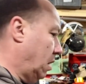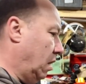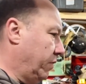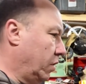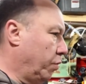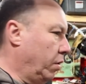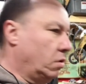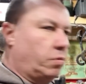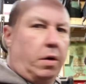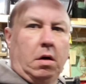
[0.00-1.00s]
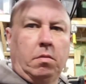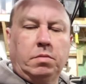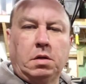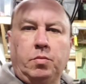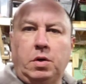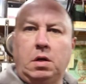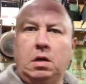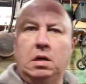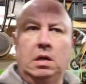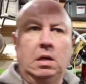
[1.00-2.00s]
I have the rear swing arm somewhere.
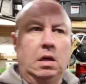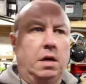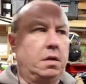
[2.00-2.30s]
I